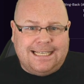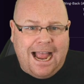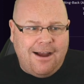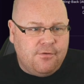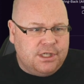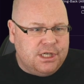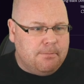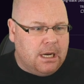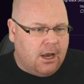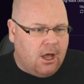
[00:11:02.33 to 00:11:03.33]
He's
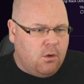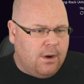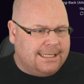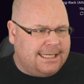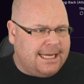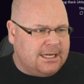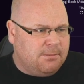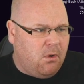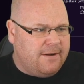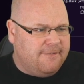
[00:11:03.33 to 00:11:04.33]
averaging below a
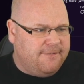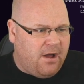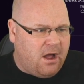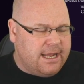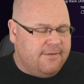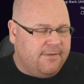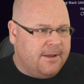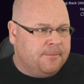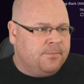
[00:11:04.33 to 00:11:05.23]
6.5.